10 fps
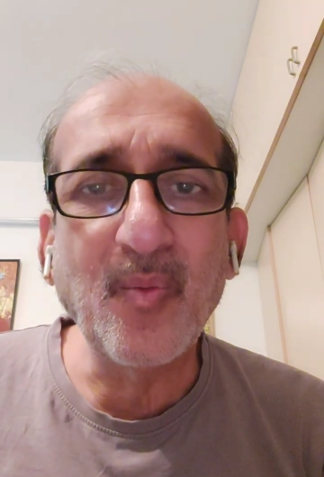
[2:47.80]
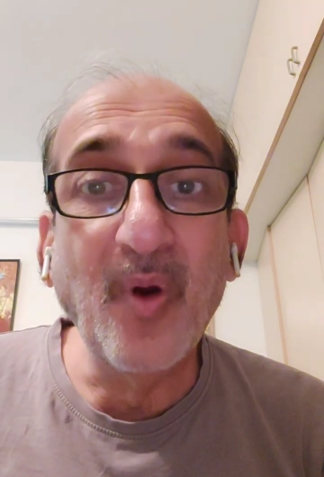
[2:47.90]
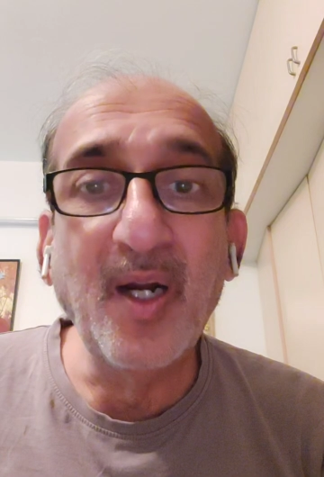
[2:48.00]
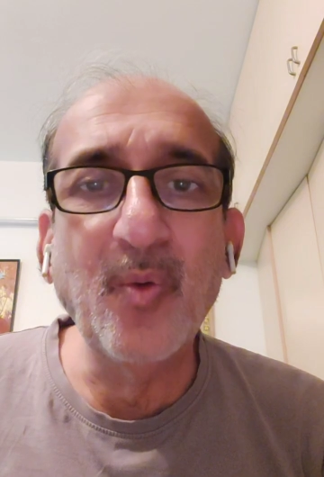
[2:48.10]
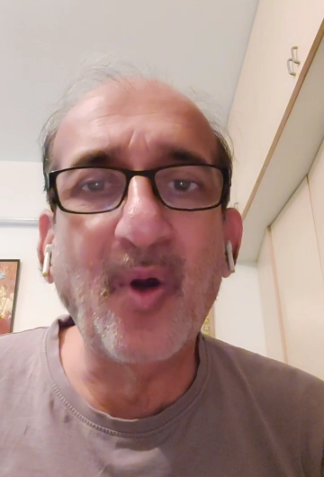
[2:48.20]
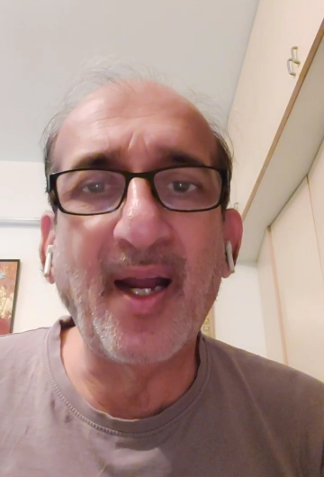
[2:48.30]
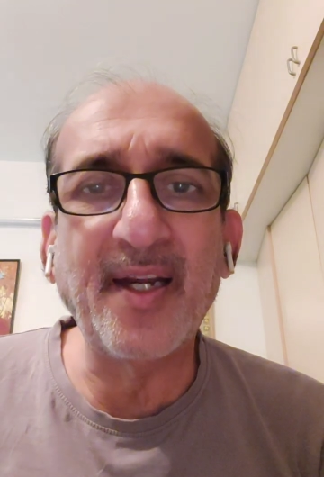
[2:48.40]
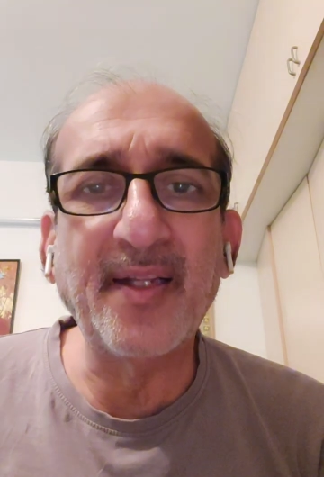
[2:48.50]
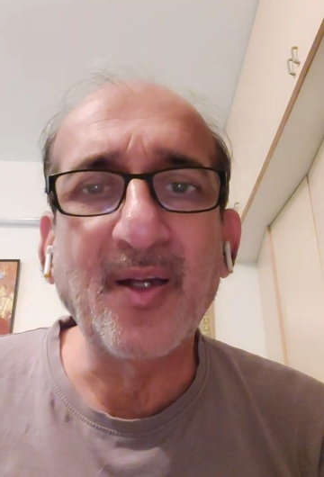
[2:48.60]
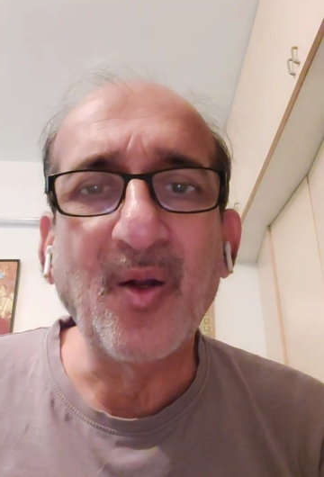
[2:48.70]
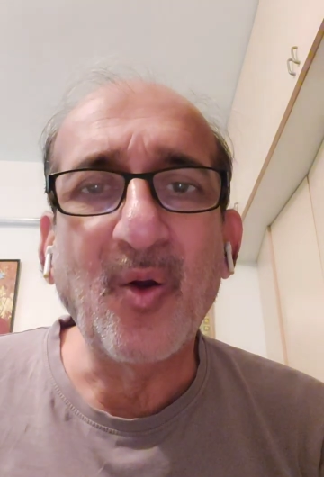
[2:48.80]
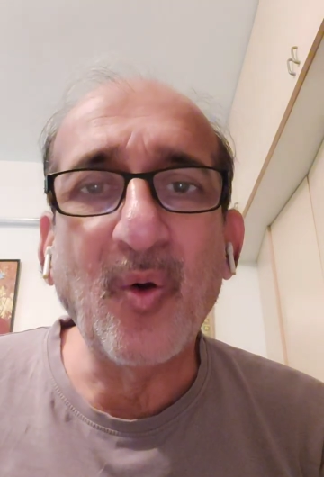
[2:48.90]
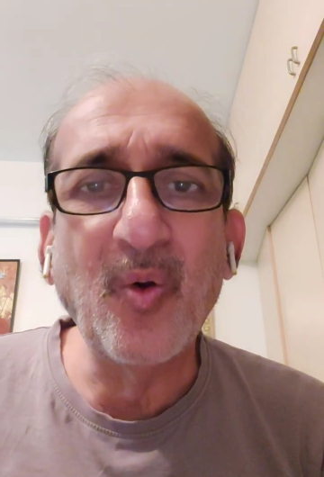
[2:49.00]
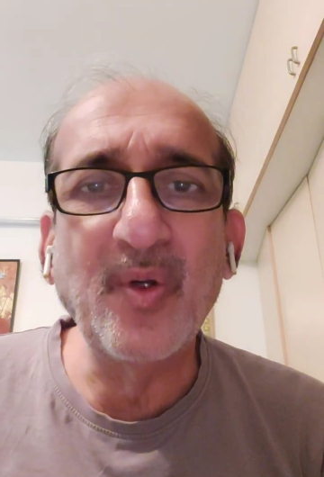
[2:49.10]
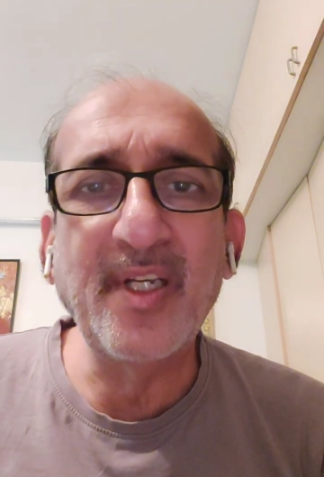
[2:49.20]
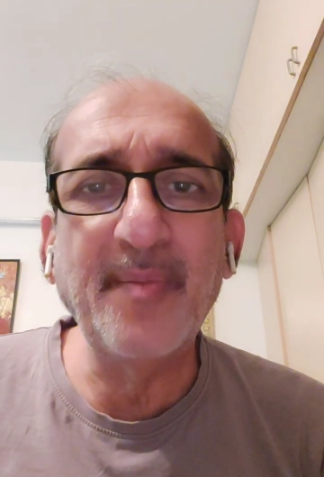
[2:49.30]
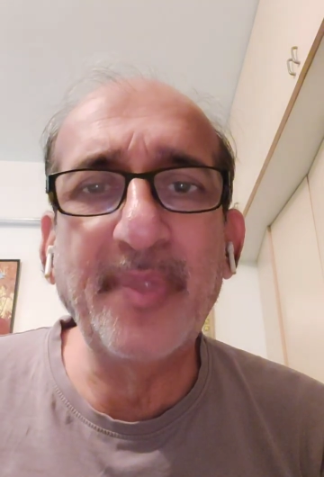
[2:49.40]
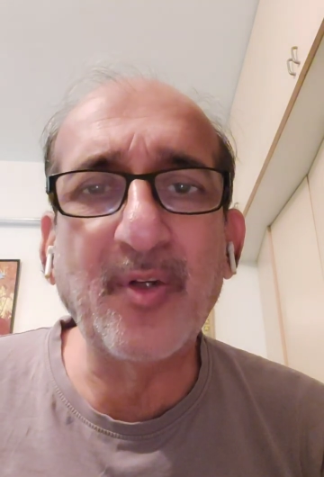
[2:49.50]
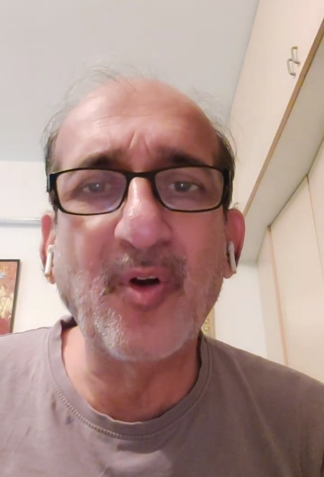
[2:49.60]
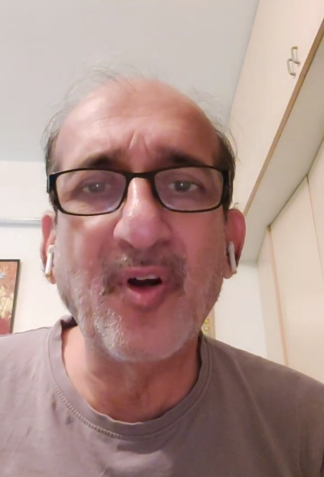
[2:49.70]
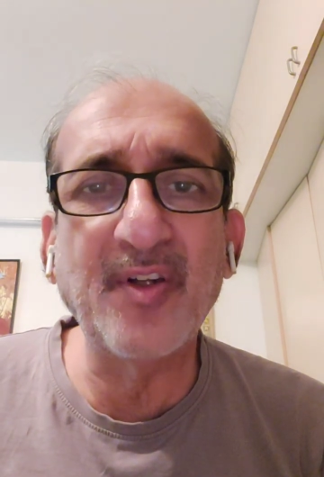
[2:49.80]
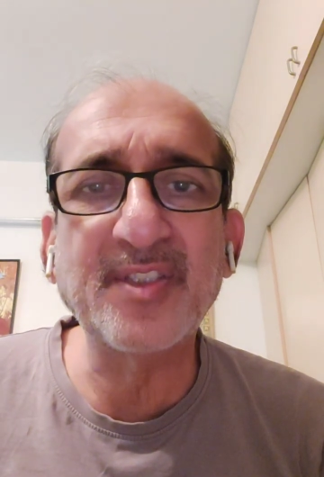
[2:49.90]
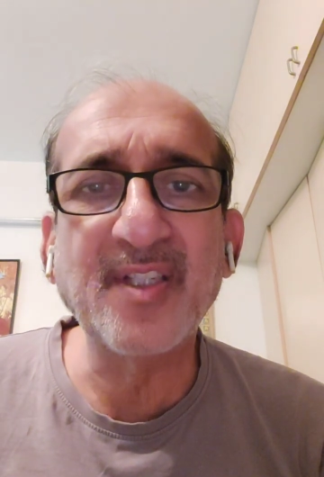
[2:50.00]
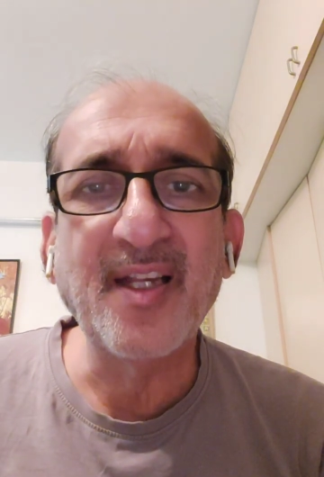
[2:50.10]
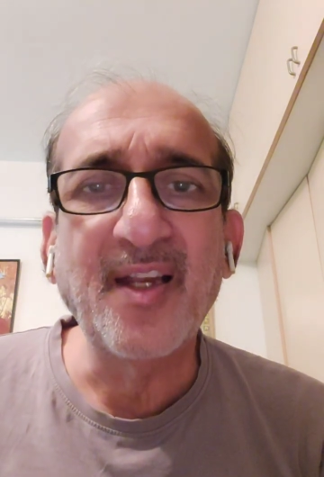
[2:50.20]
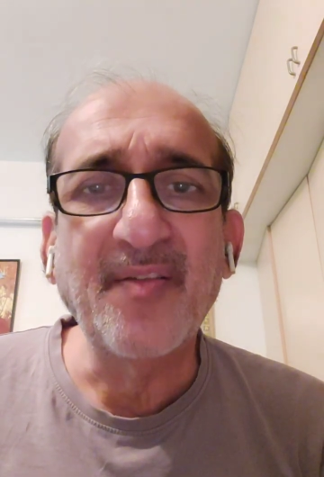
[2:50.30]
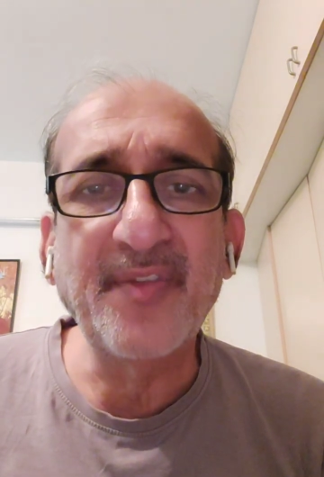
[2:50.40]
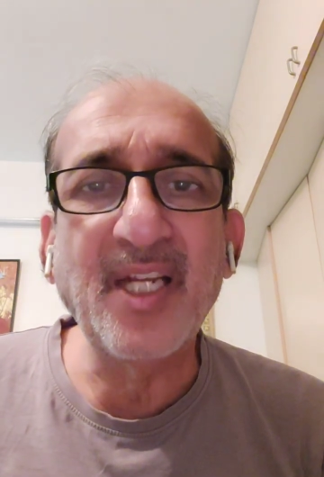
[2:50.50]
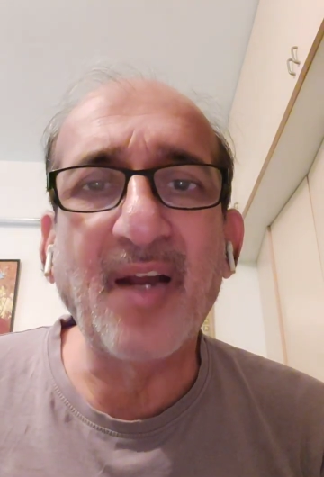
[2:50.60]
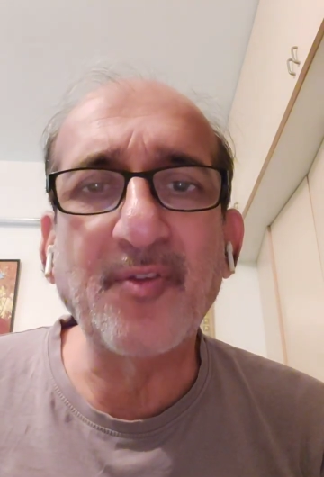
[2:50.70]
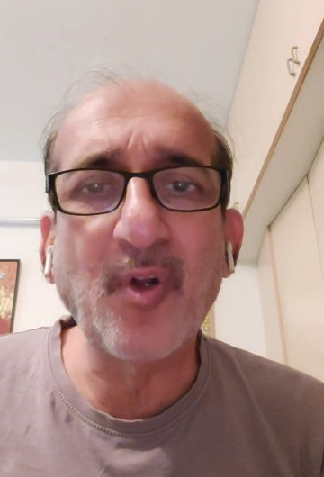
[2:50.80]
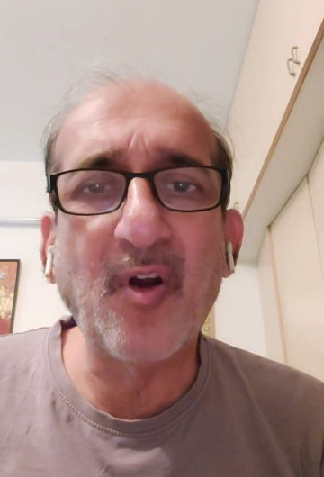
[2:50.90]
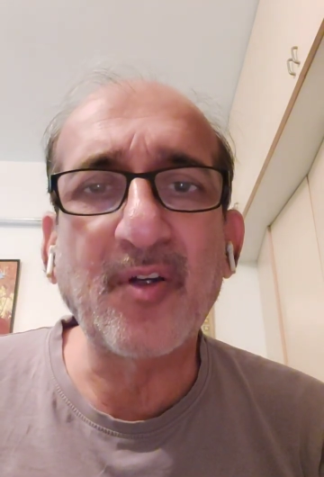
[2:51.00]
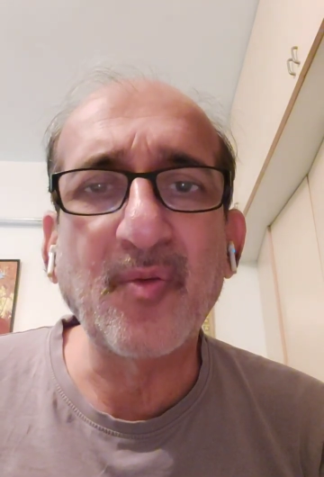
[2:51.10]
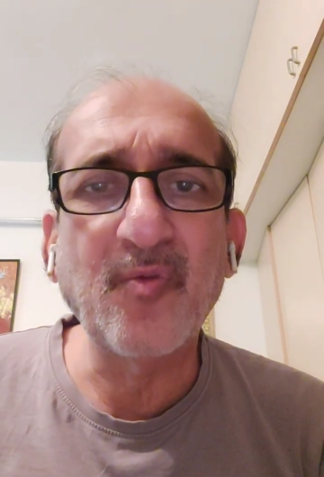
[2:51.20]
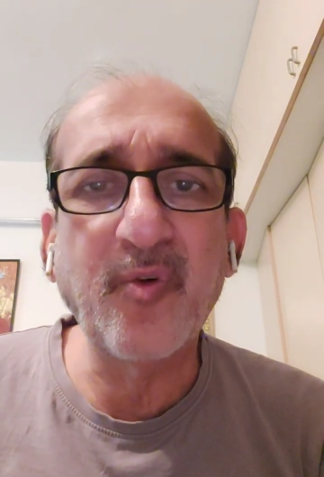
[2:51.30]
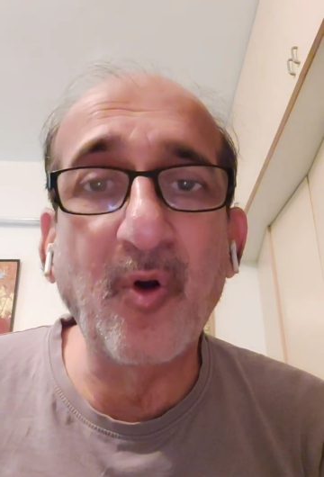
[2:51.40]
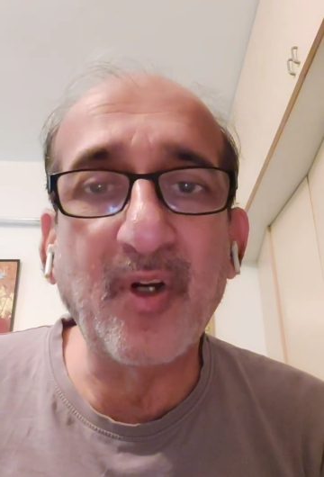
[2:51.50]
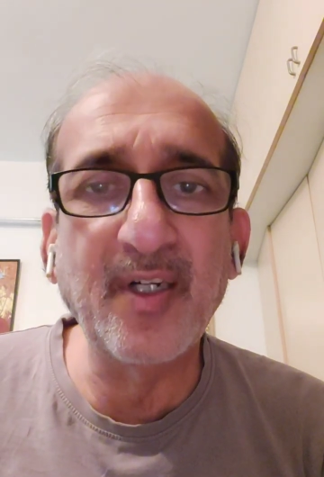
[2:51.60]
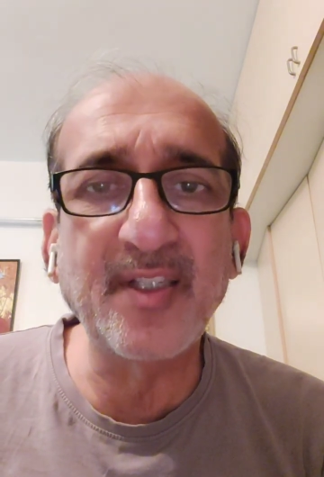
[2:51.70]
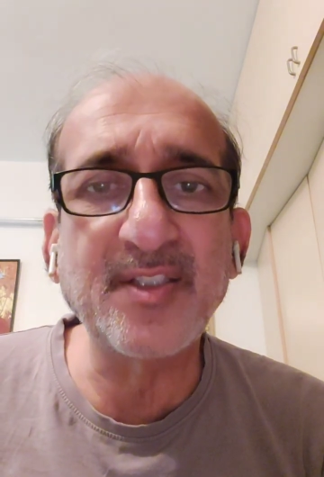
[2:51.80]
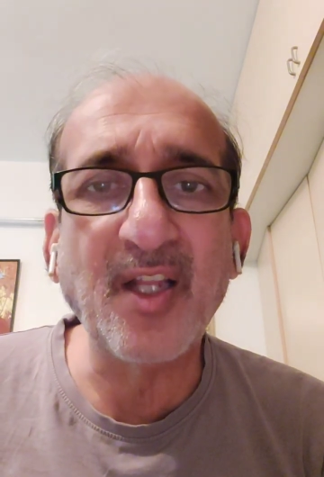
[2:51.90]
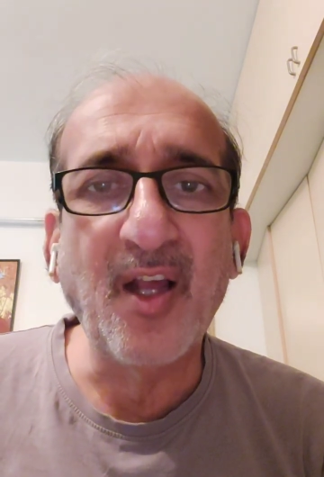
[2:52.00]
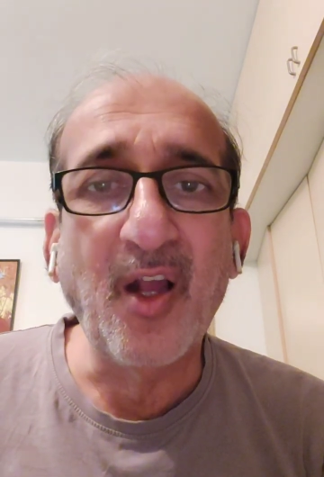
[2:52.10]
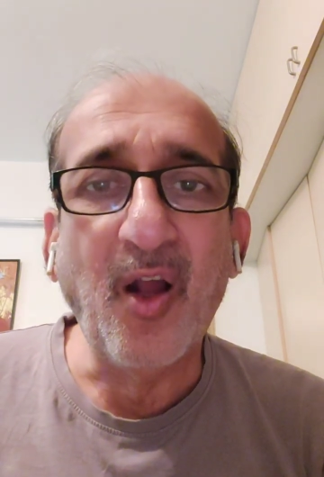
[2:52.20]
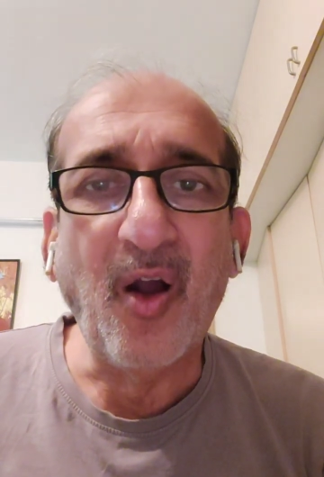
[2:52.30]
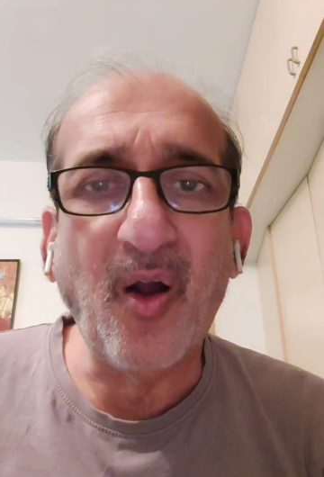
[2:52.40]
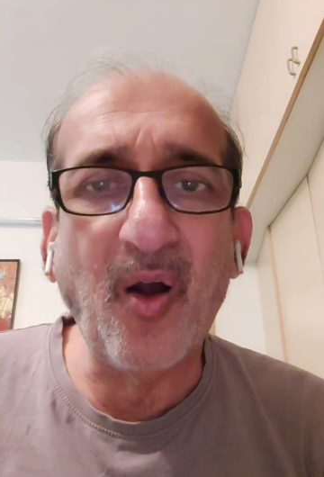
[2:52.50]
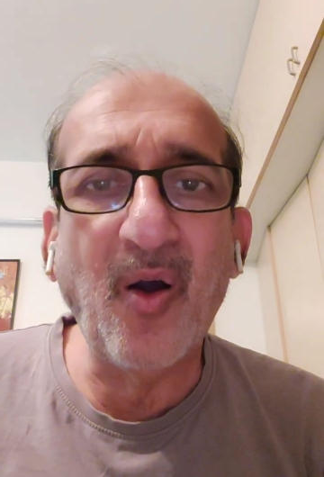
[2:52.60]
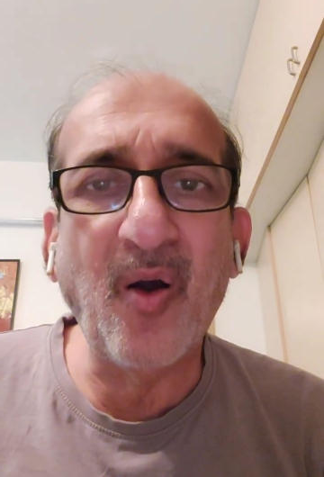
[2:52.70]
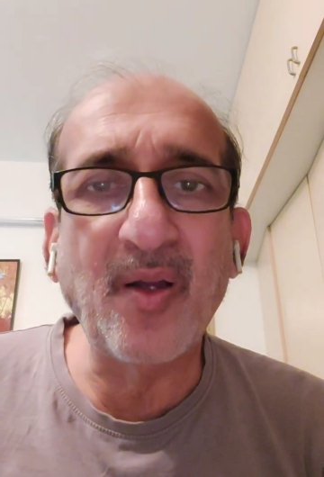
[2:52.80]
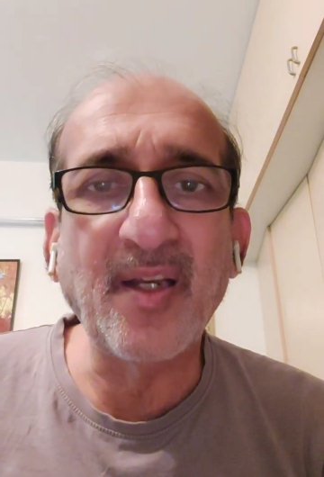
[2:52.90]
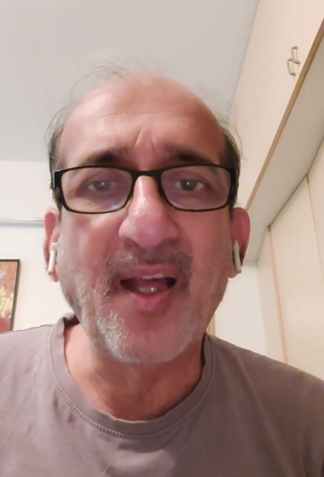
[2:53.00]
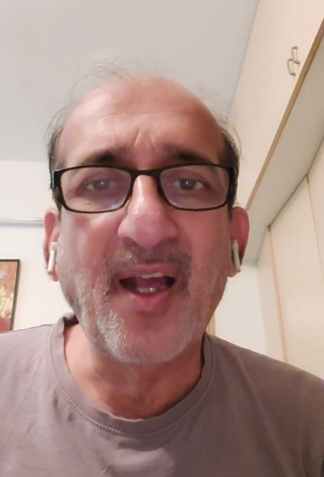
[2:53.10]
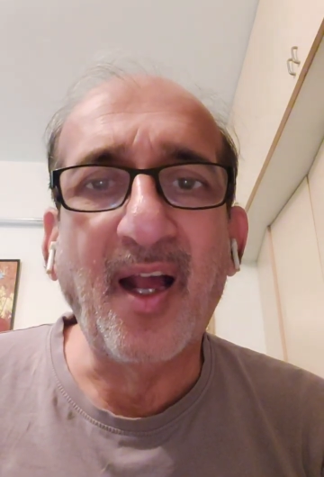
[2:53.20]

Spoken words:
worldwide, only because we have not focused on